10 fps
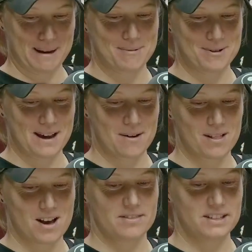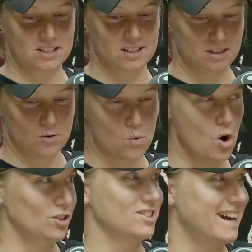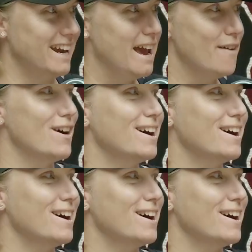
two people, they were like, this is the worst day